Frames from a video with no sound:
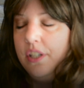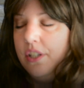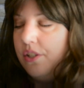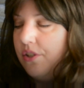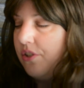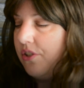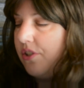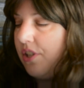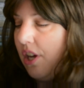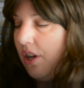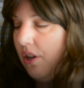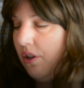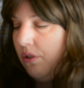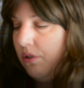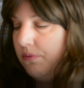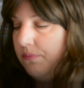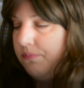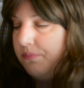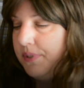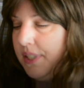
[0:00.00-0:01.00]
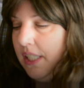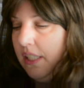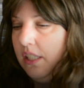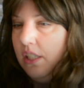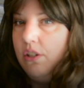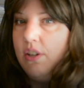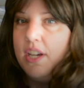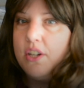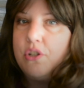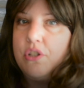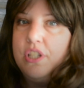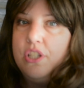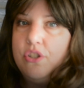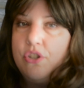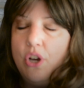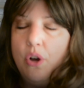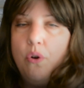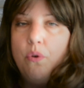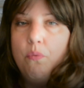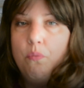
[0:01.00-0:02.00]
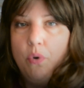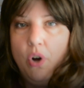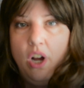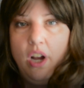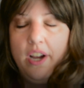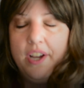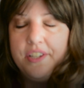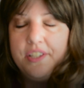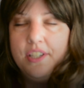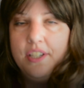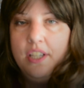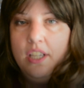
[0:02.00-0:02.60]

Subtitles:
so you actually don't want